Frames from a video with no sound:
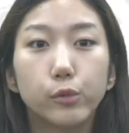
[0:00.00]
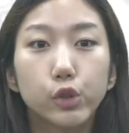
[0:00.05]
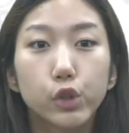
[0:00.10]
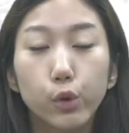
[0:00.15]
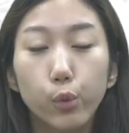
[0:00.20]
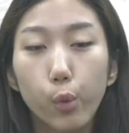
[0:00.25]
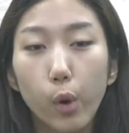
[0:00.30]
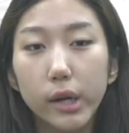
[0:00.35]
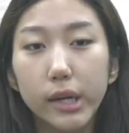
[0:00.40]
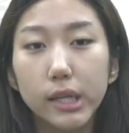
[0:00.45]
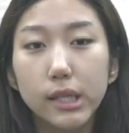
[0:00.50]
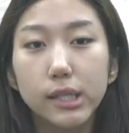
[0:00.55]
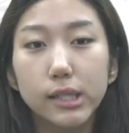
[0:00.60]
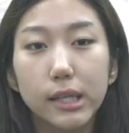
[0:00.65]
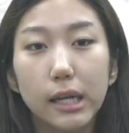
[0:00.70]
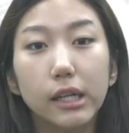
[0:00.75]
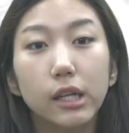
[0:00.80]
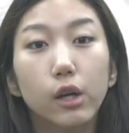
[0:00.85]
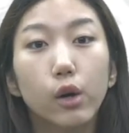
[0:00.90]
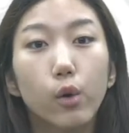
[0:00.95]
To what
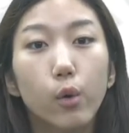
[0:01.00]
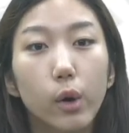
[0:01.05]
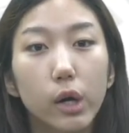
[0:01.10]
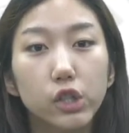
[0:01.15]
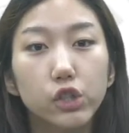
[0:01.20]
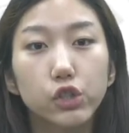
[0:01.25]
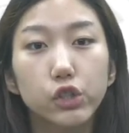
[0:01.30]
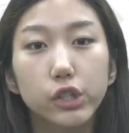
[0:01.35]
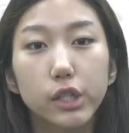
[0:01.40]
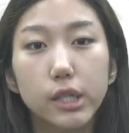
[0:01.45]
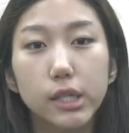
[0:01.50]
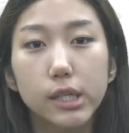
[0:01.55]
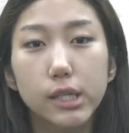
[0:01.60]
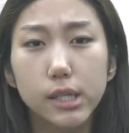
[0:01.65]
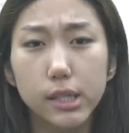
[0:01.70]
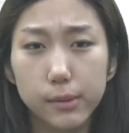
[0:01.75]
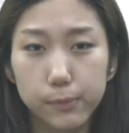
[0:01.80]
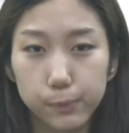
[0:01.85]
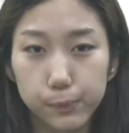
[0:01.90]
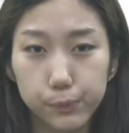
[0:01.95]
extent
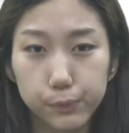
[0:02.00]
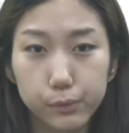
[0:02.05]
questions,